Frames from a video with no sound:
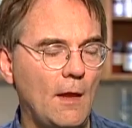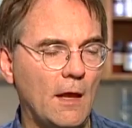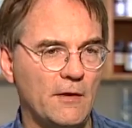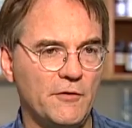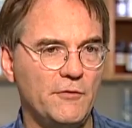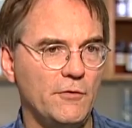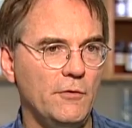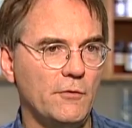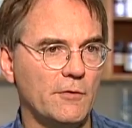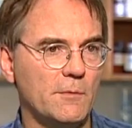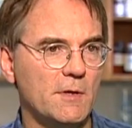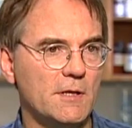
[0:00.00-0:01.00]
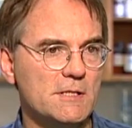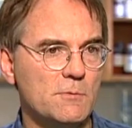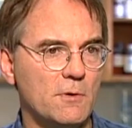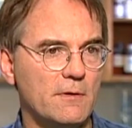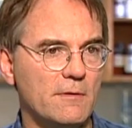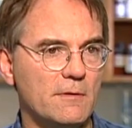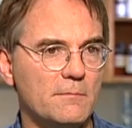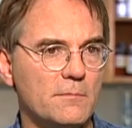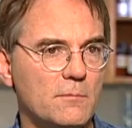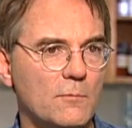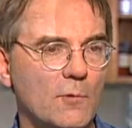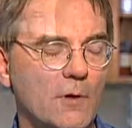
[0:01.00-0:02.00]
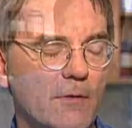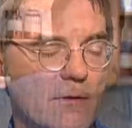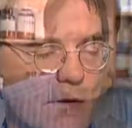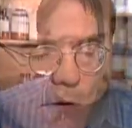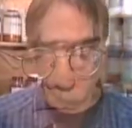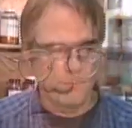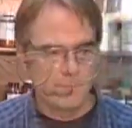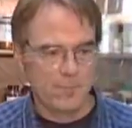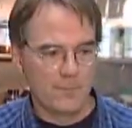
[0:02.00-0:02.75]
And its use, I mean, it's one of the, one of the um,